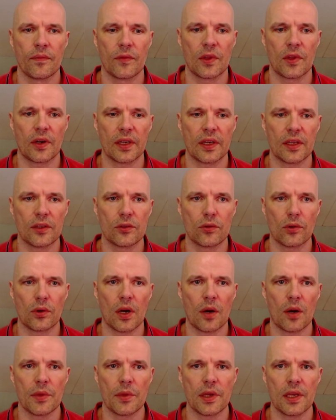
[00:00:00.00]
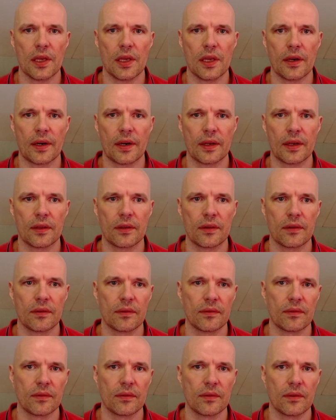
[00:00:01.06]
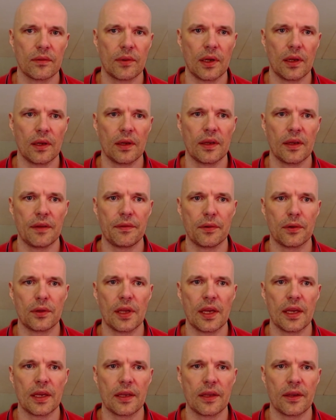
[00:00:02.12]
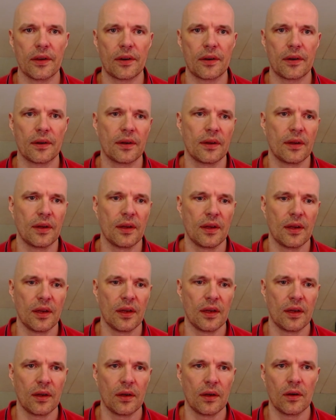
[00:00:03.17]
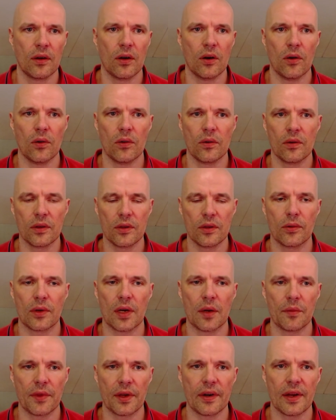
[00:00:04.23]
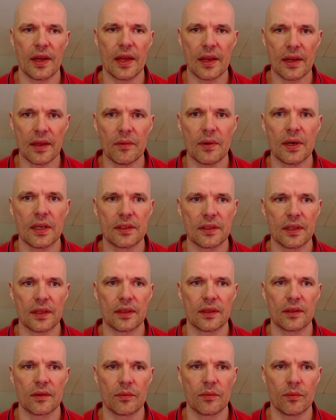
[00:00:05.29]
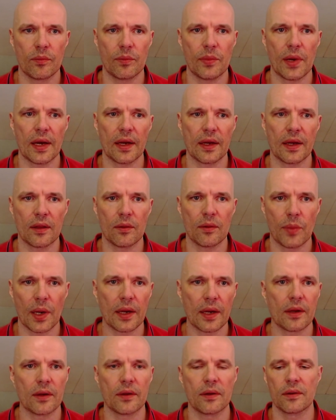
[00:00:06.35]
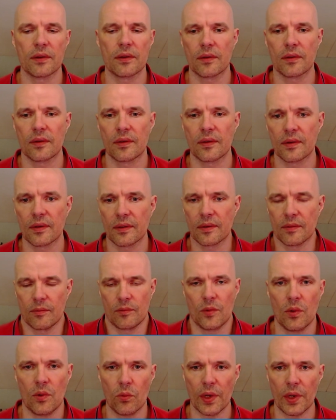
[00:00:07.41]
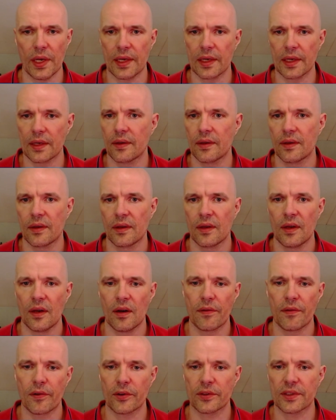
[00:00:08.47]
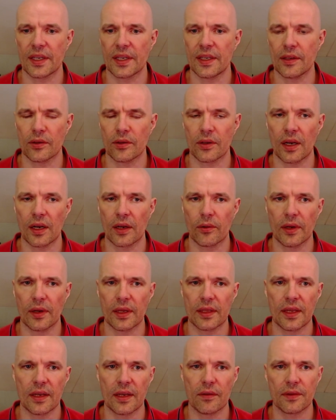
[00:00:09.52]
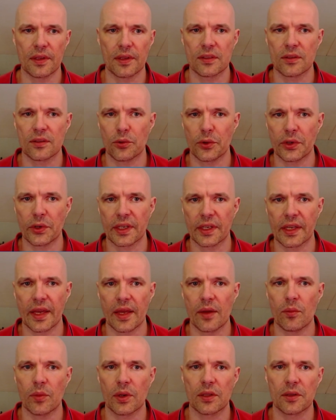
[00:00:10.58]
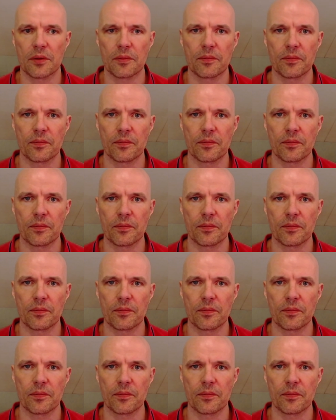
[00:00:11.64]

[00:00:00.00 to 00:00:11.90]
threatens to come here and, well, if you take here, oh, you come there anyways and bang, winning. Of course I didn't calculate any of this during the game, but